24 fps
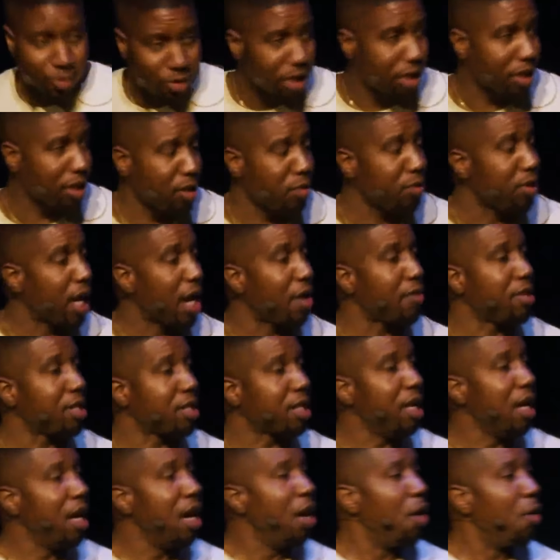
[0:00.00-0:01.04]
with you. There is
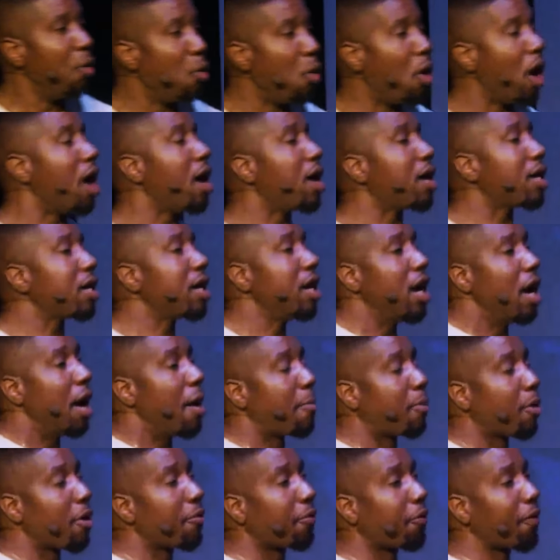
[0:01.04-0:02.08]
one
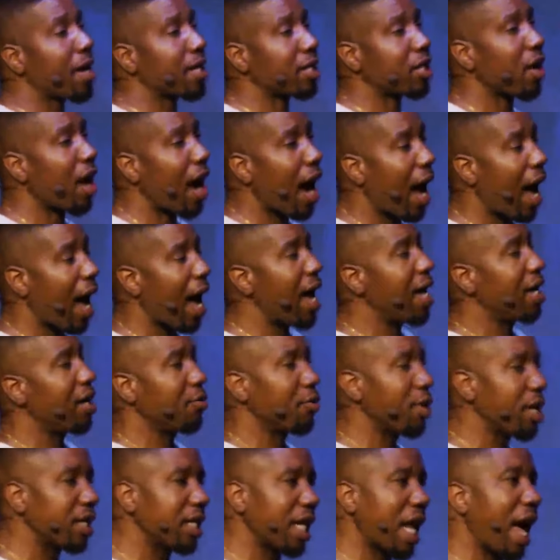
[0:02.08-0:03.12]
professor I hate, and the
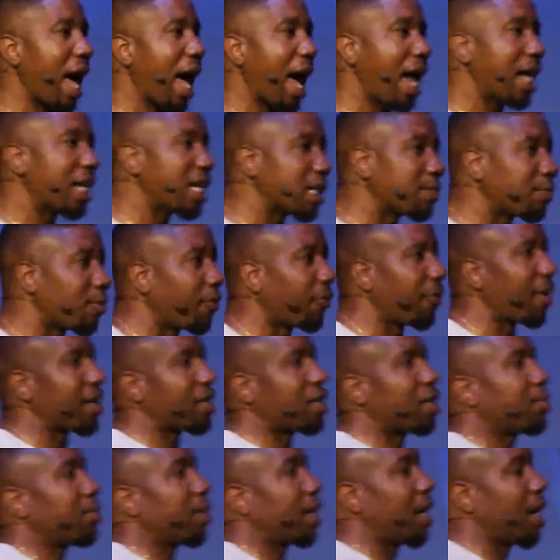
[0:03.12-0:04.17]
reason I hate this
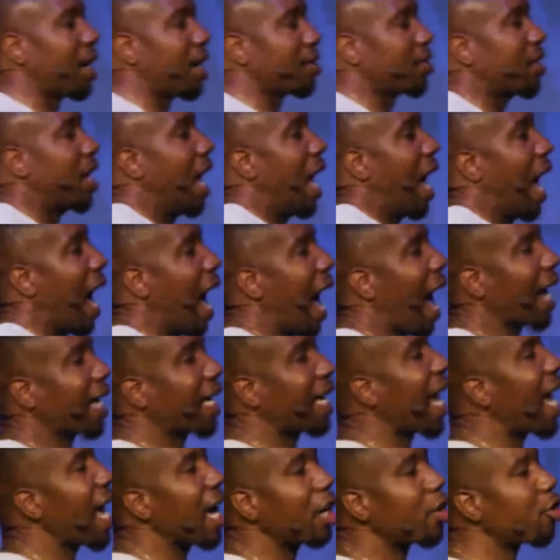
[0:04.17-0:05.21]
professor is because I
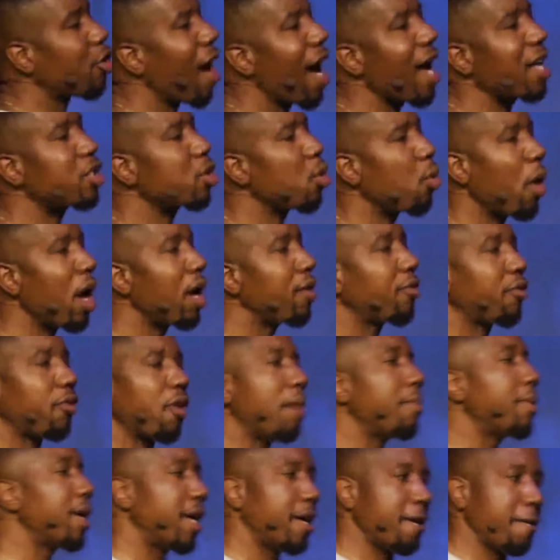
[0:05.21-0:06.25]
can't graduate
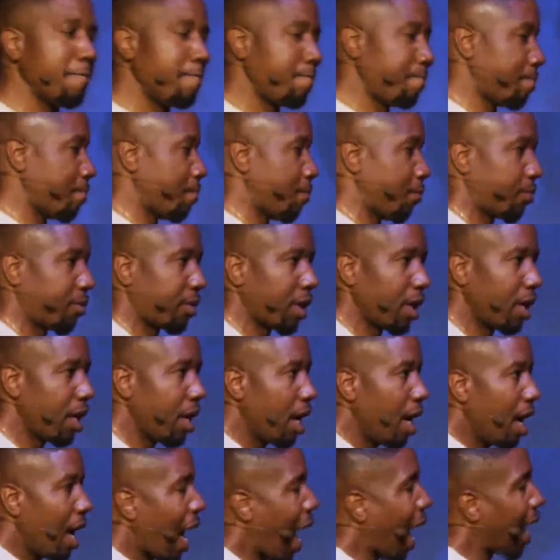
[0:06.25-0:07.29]
from him.
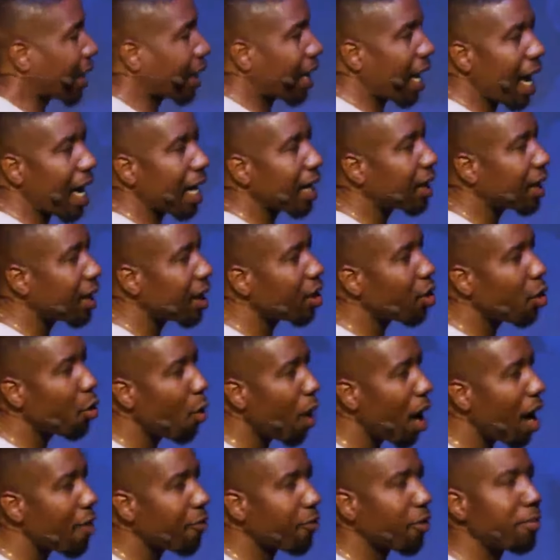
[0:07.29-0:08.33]
I can't get
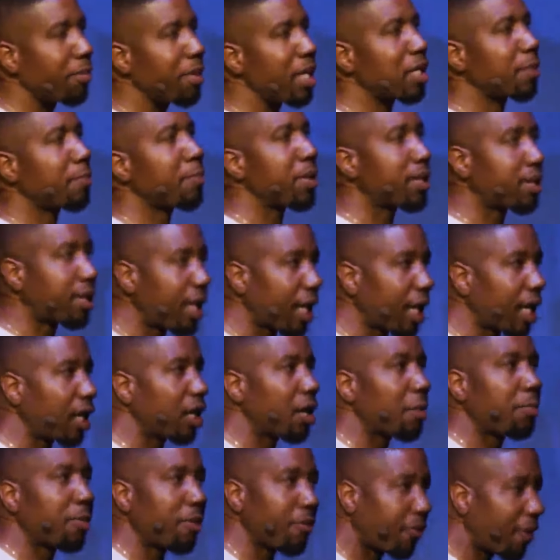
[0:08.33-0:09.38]
away from this
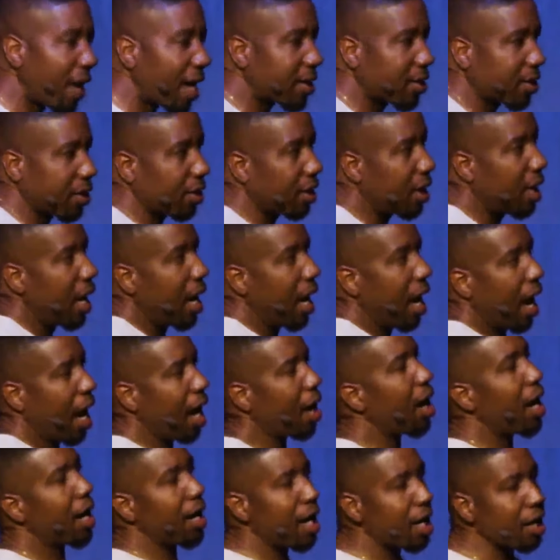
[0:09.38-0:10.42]
particular professor.
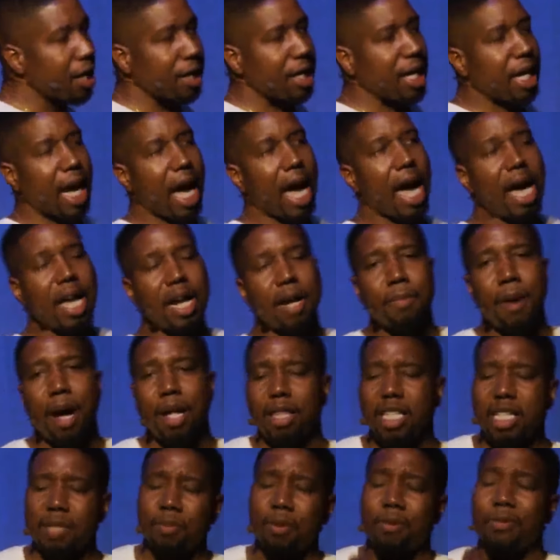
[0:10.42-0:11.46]
And another thing I hate
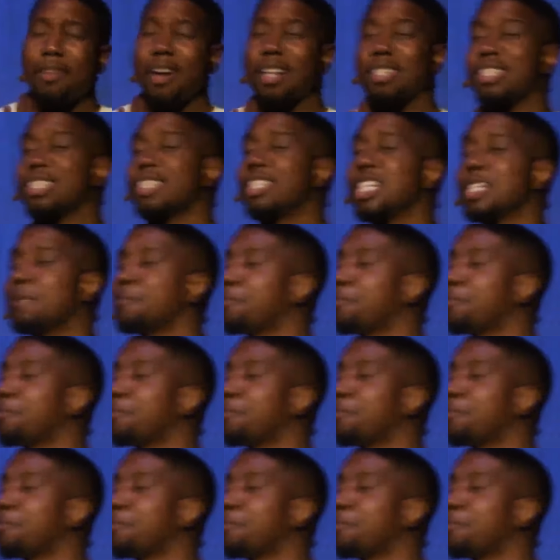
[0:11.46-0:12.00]
about this professor is this